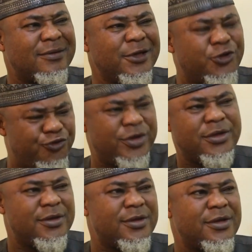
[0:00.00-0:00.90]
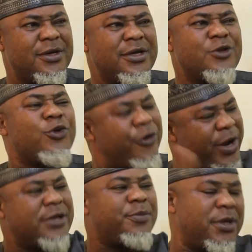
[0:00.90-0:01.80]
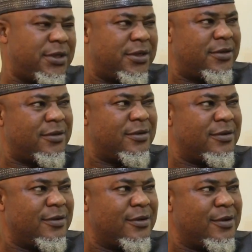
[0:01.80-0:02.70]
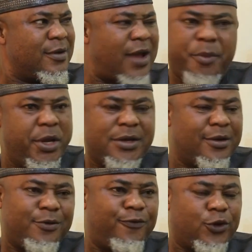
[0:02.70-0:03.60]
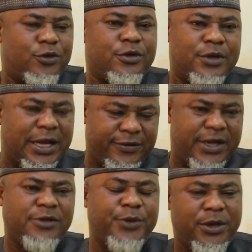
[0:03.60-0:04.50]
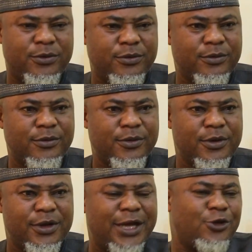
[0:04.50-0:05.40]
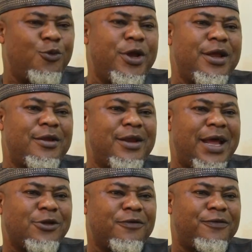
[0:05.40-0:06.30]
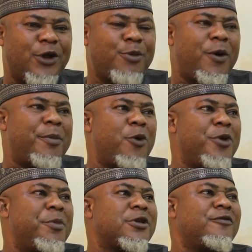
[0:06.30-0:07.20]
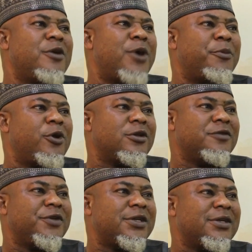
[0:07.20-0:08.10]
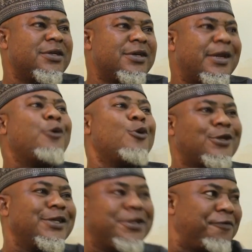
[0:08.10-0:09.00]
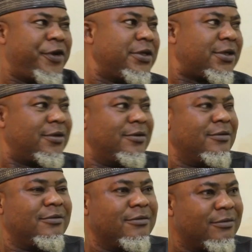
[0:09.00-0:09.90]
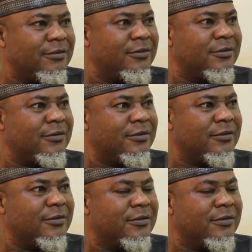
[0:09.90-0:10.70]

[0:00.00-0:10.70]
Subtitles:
history into the right place. I mean, for example, now there's no way the likes of Ajaero'S will be minister of labor and productivity that will not see the difference.